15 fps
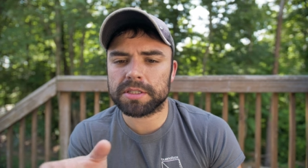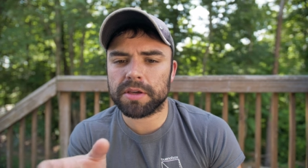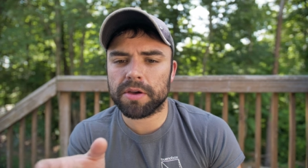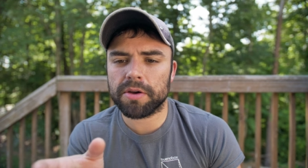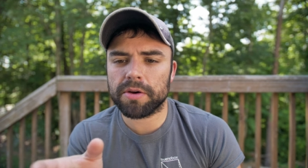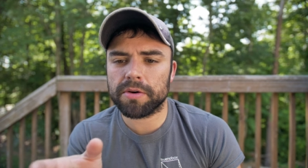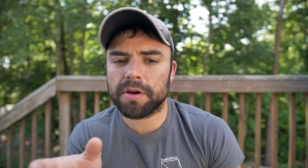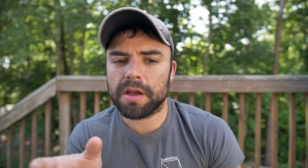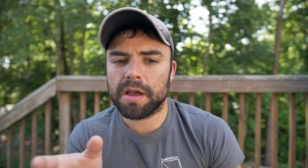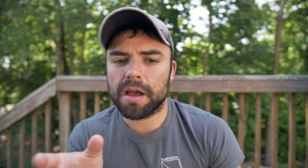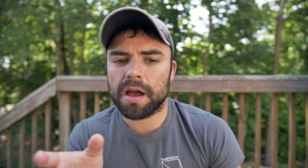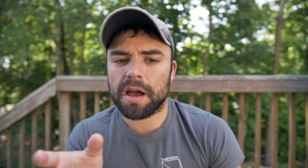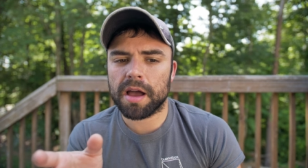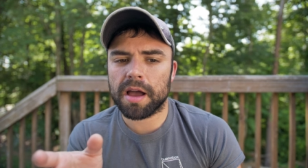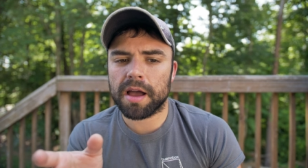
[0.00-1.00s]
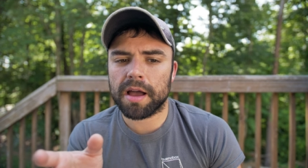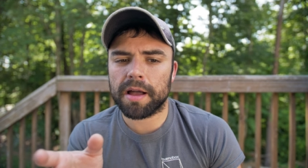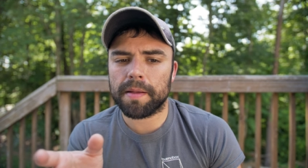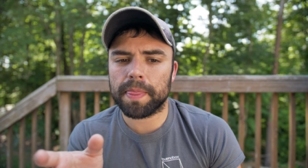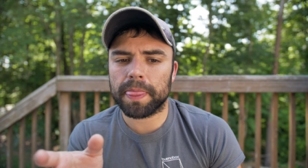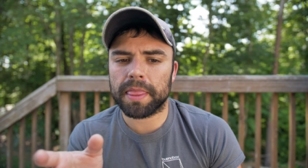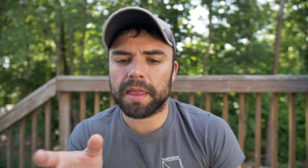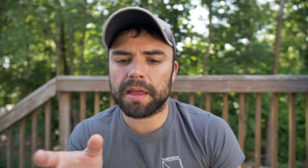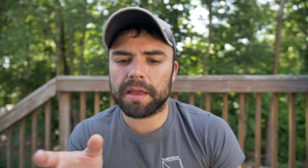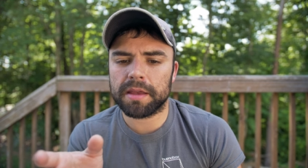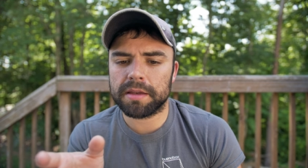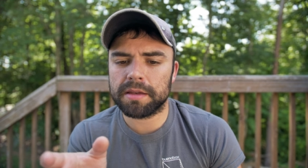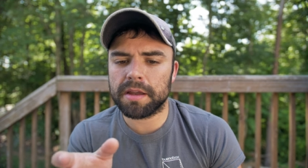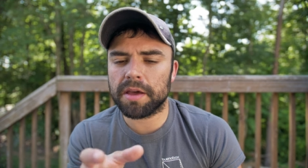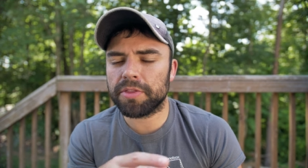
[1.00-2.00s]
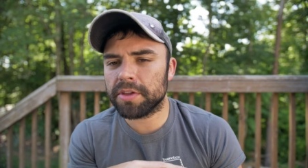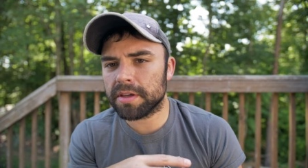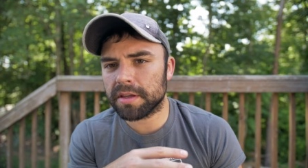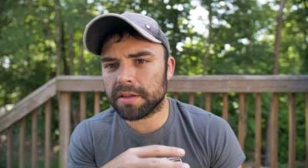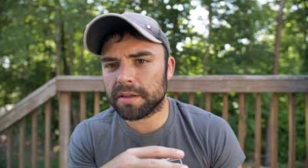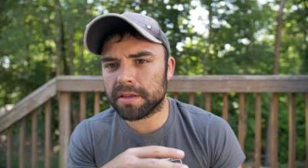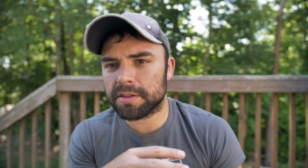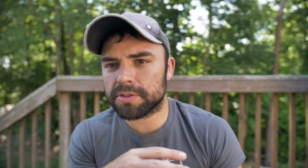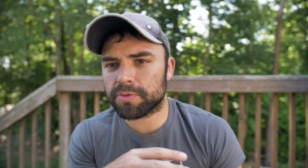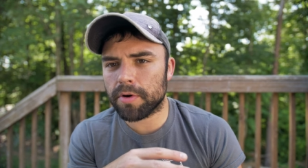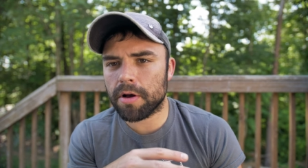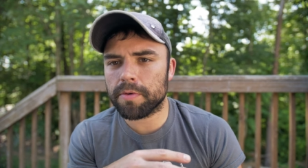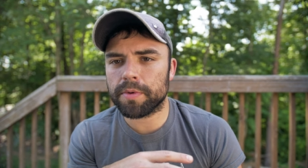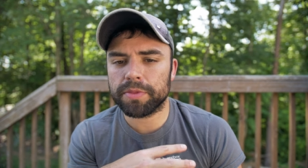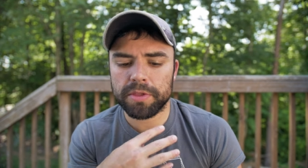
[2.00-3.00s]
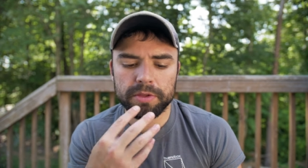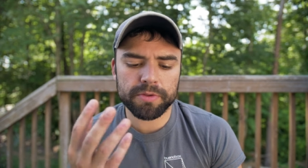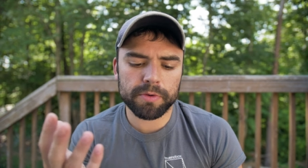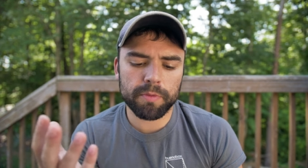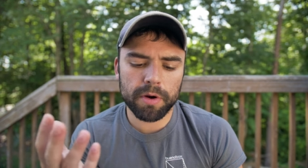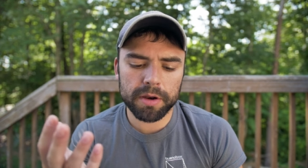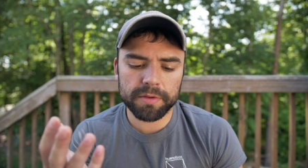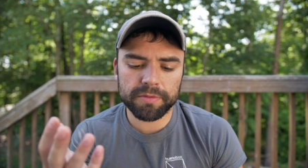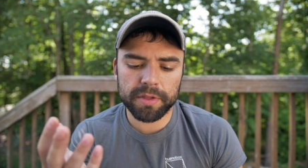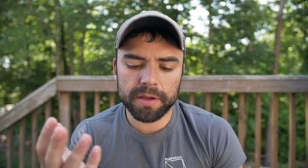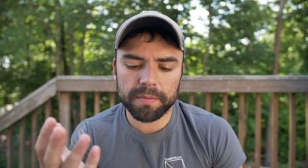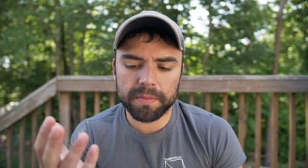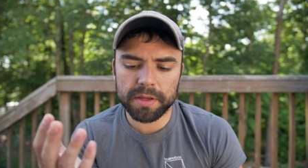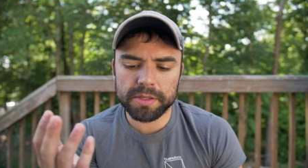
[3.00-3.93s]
so uh, nothing is wrong with either one of them.